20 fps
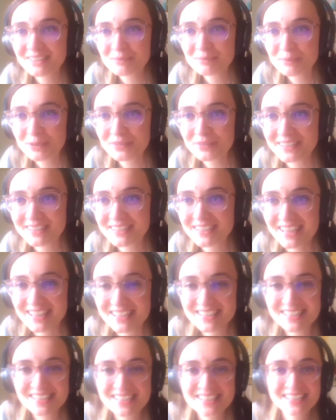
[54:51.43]
So that's about
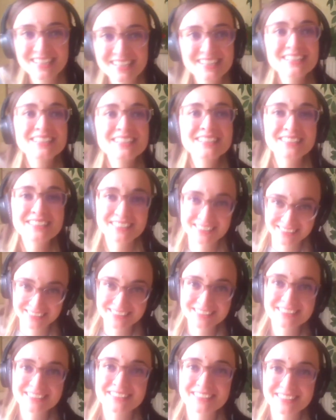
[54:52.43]
the bilingualism
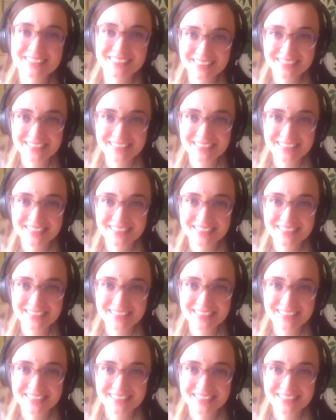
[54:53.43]
element, which is